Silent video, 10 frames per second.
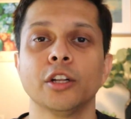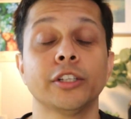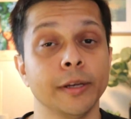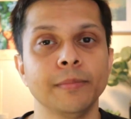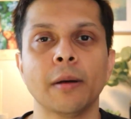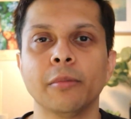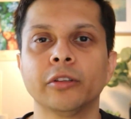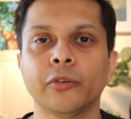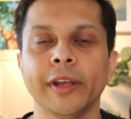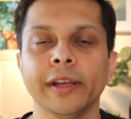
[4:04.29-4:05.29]
Tip number
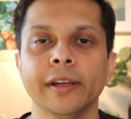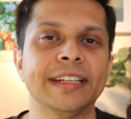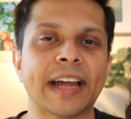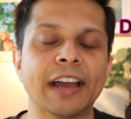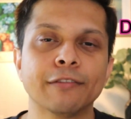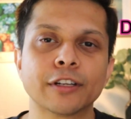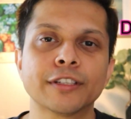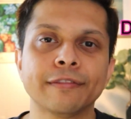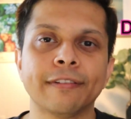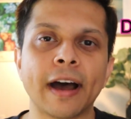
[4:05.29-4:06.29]
three,
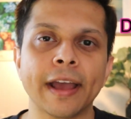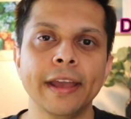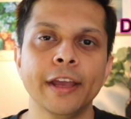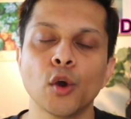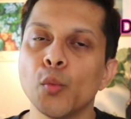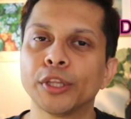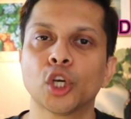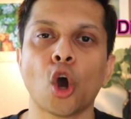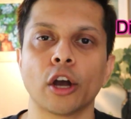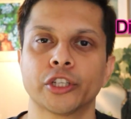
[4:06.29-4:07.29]
diversify
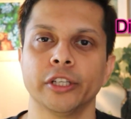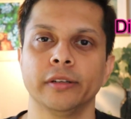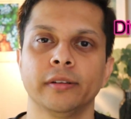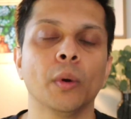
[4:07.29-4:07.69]
with caution.